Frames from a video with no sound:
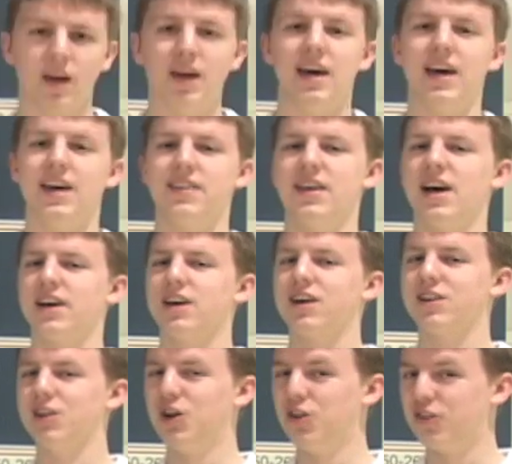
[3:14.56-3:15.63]
And that
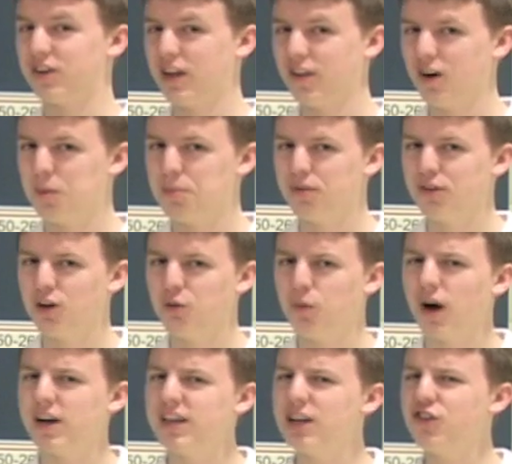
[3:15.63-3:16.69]
concludes another episode where
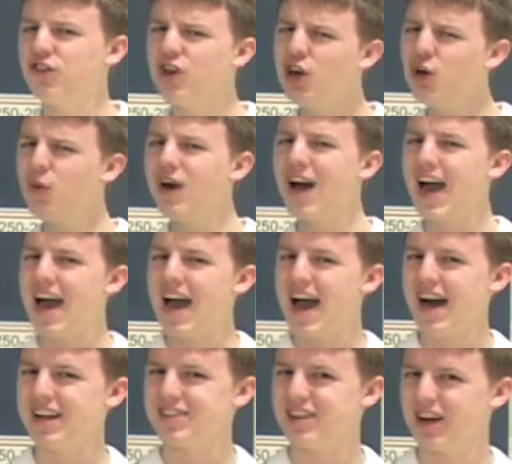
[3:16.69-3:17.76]
I teach you
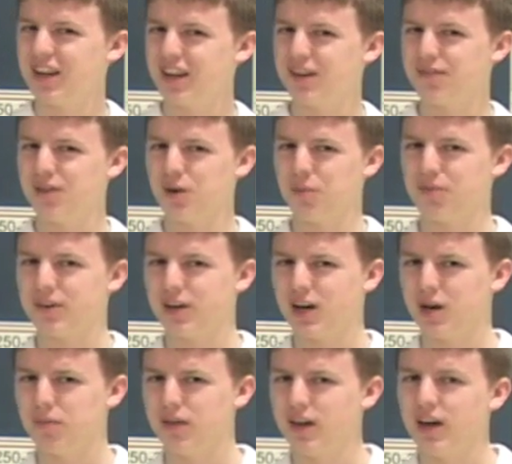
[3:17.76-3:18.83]
how to sound like a film
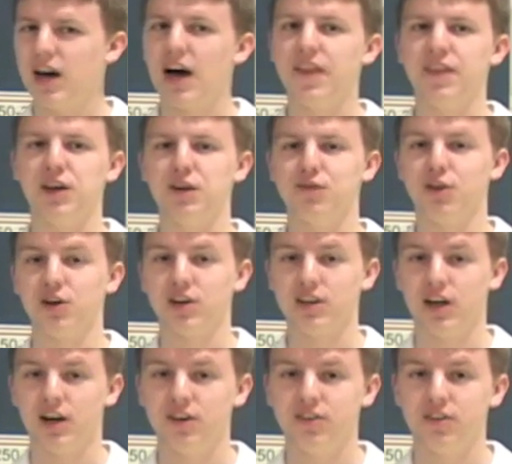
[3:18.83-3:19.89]
snob. I think you've learned a
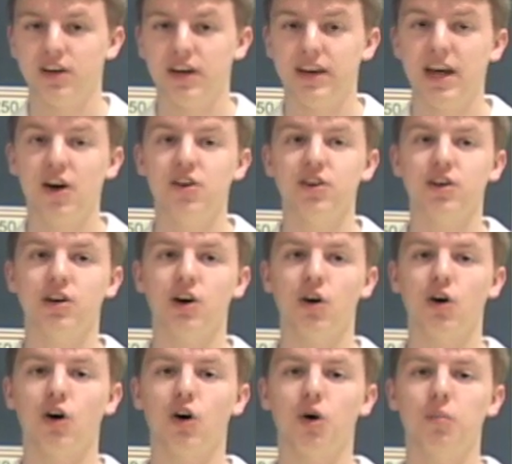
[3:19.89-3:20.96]
lot today. Now you can go
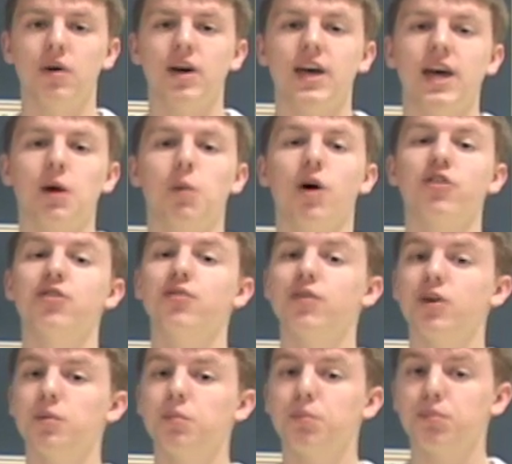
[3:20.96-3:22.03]
home and watch a
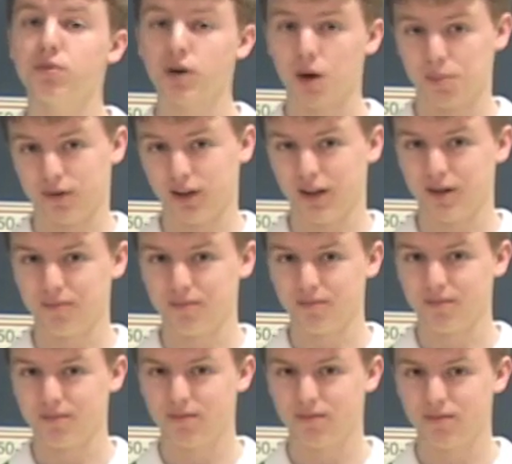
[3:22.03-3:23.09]
film properly.
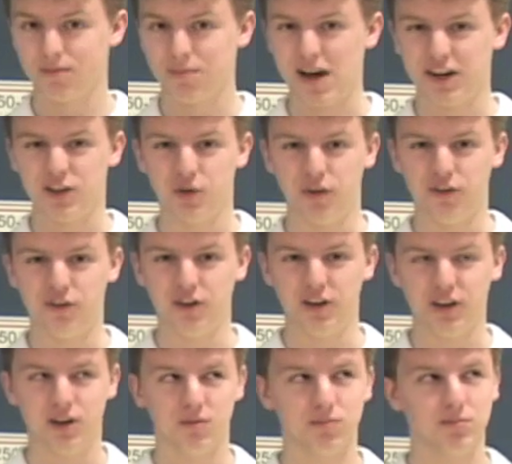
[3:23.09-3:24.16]
Back to you at the studio.